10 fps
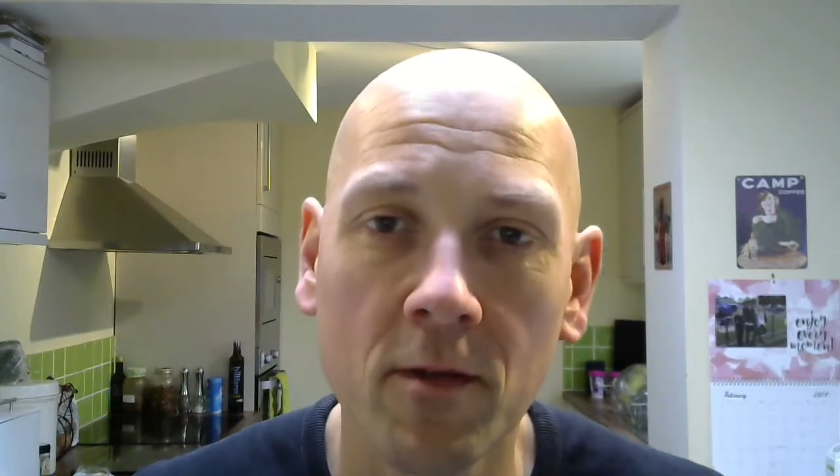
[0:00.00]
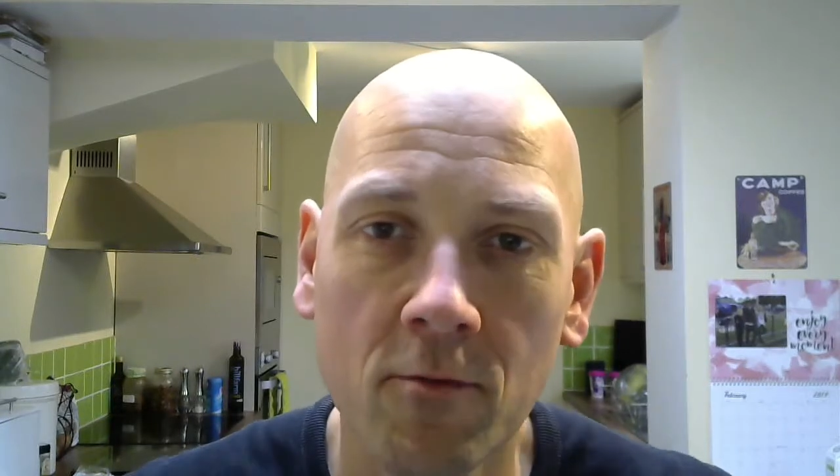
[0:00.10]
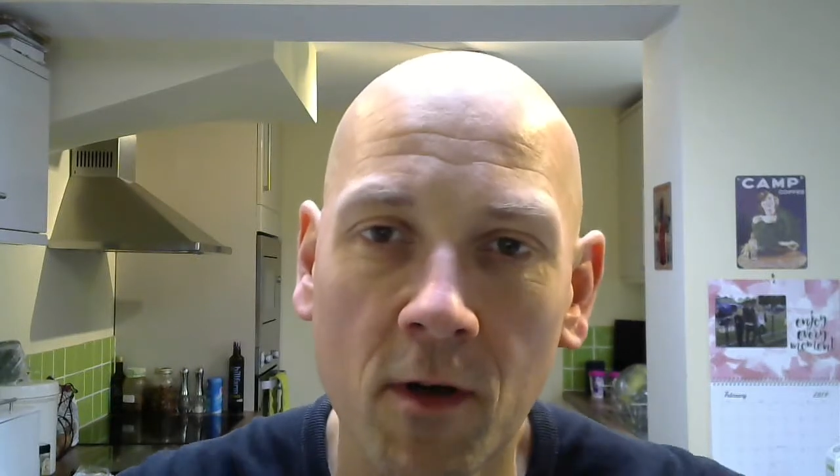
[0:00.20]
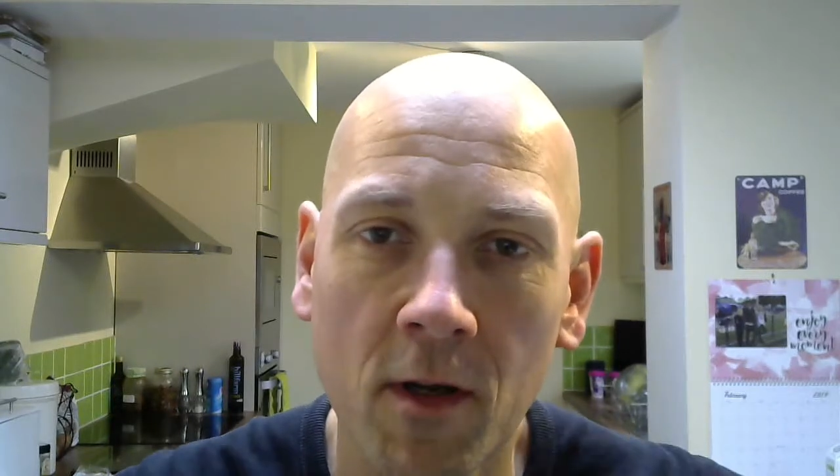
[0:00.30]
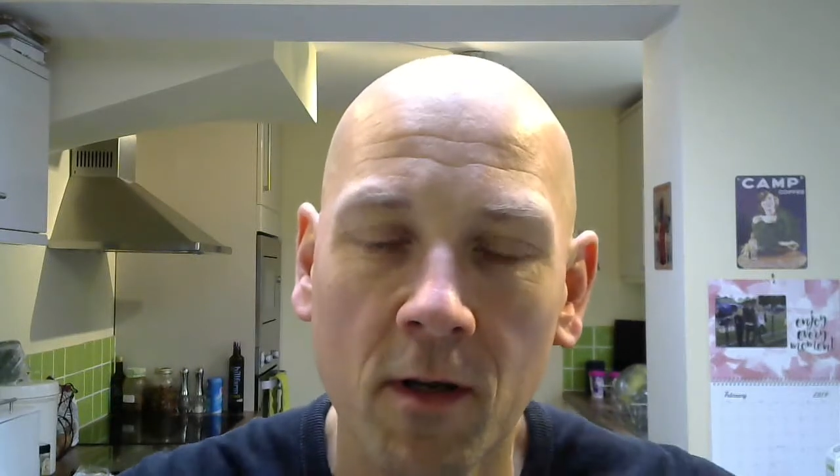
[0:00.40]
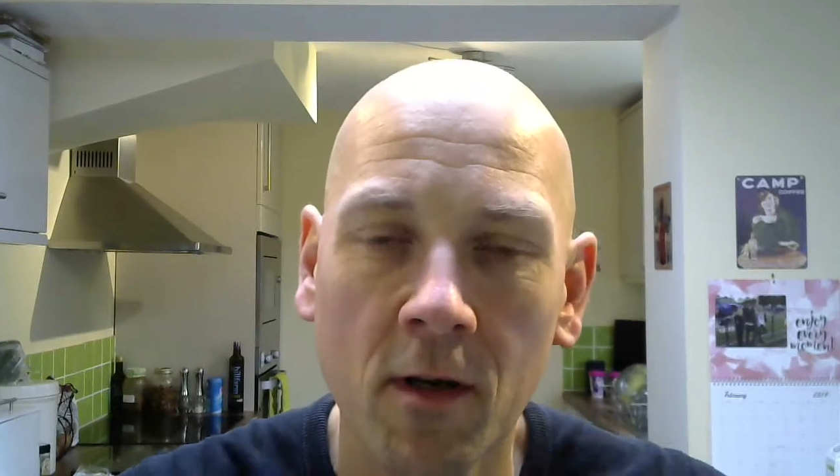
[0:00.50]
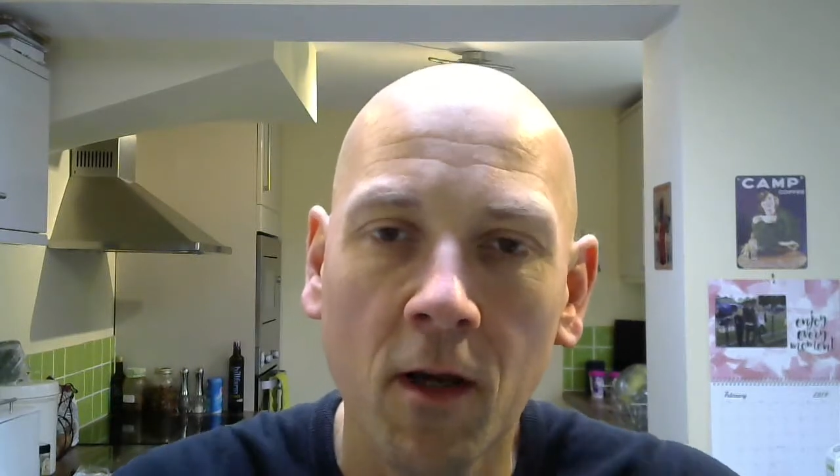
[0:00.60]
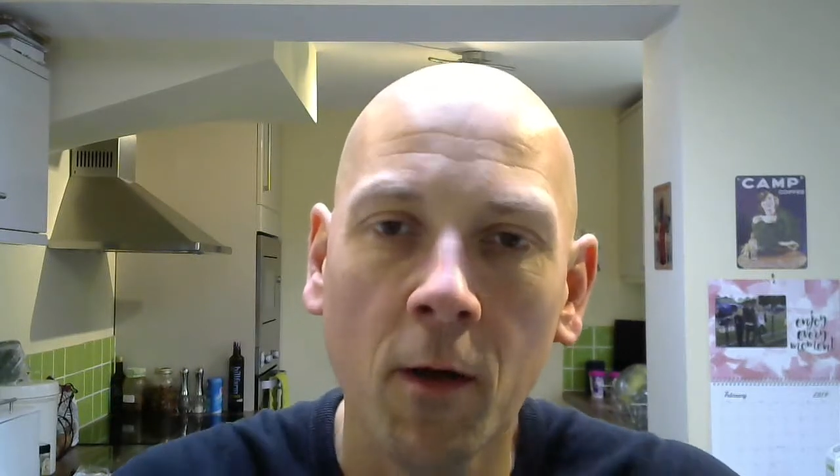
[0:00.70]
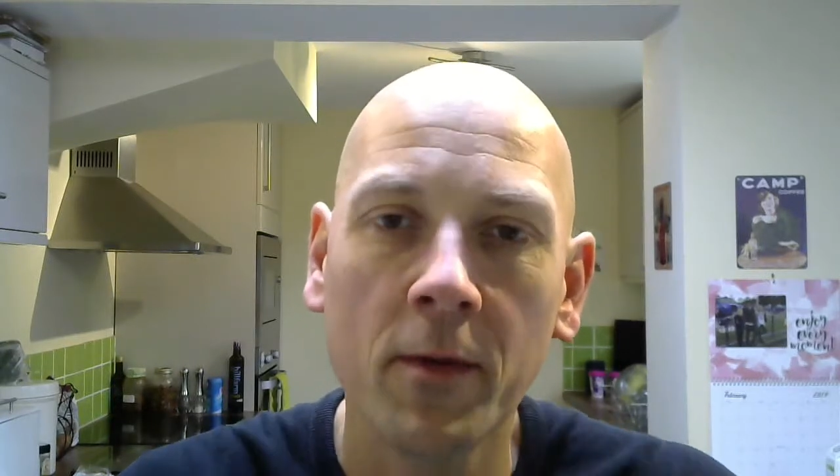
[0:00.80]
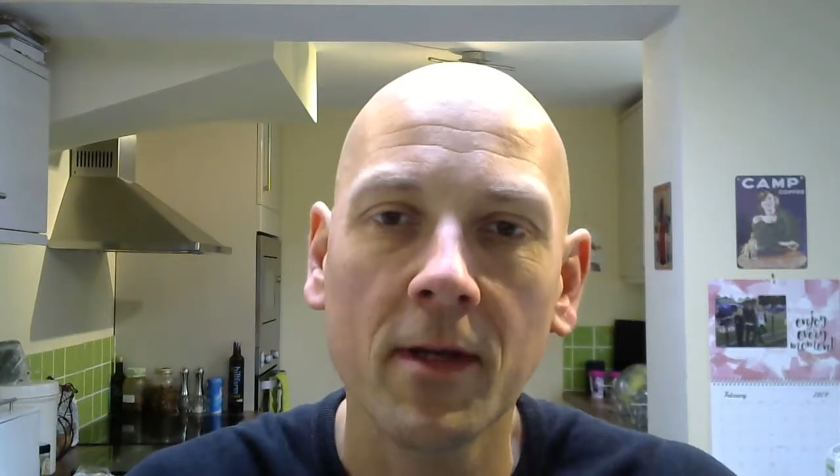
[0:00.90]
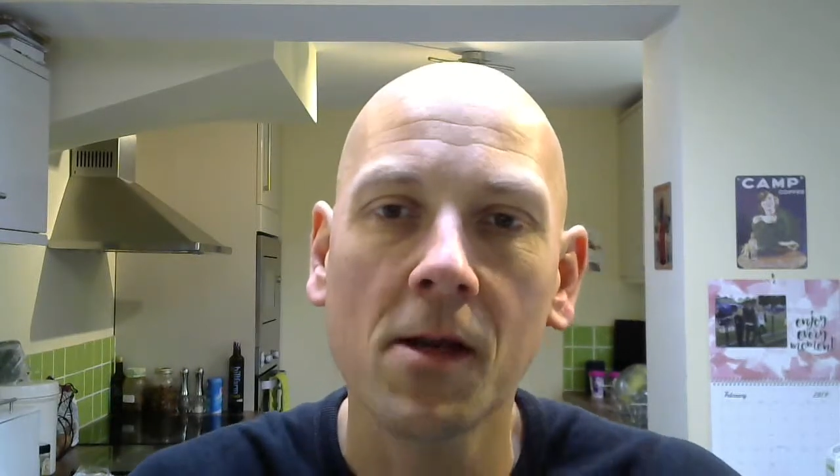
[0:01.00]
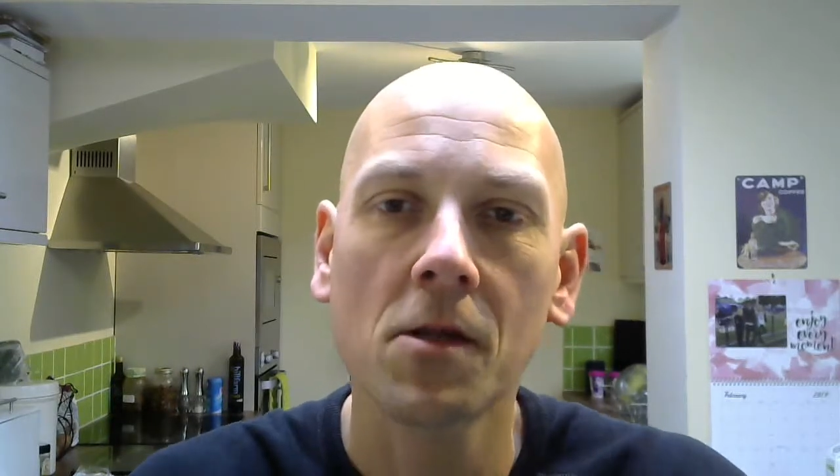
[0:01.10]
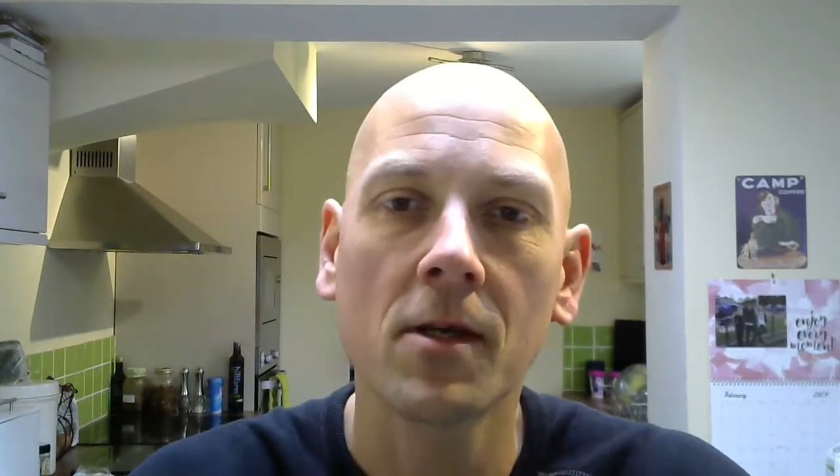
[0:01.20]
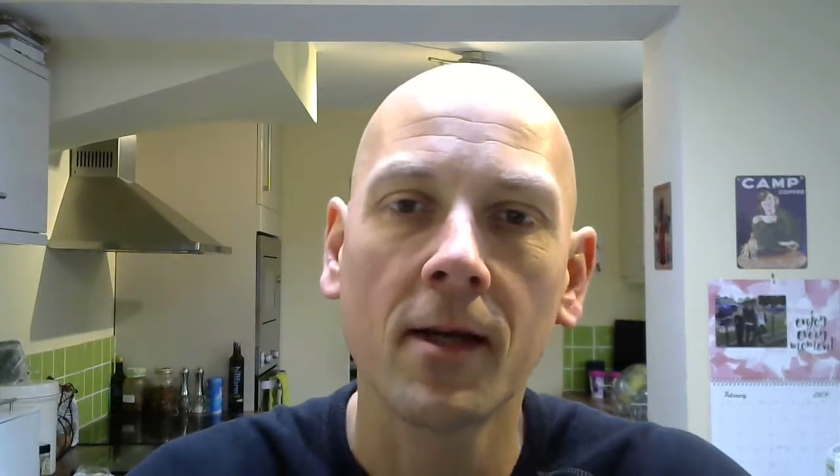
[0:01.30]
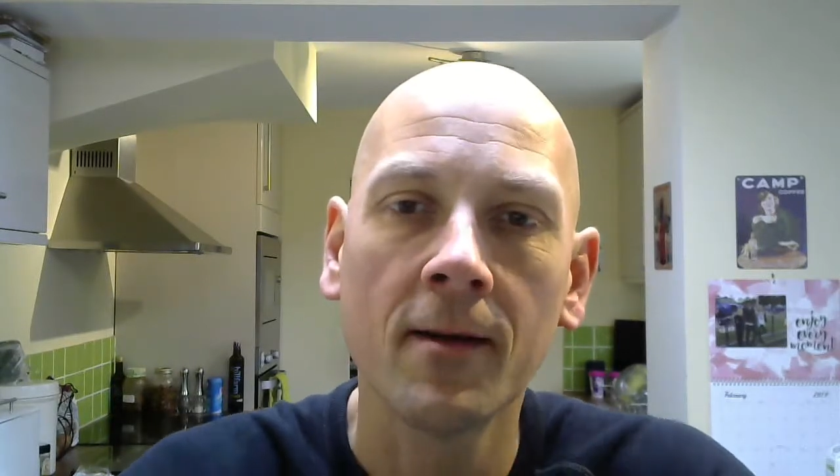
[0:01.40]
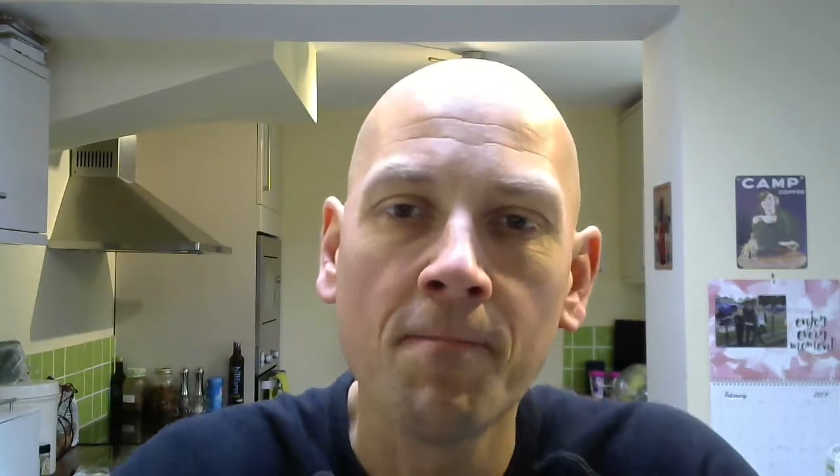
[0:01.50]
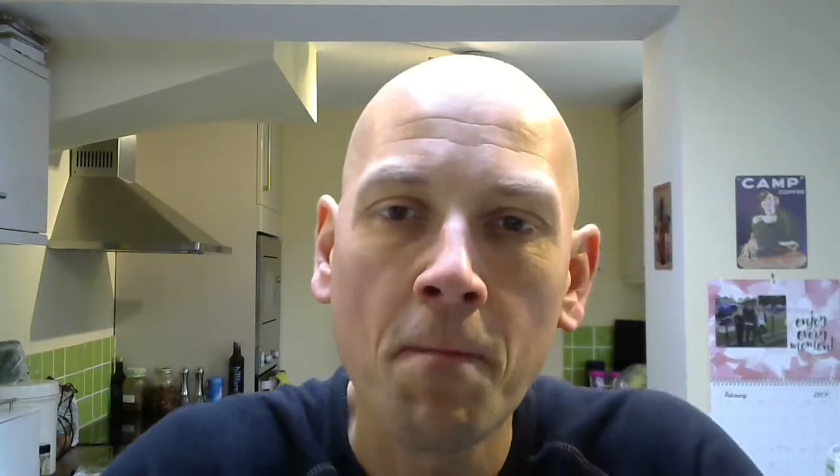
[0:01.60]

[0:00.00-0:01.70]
to run at a low intensity.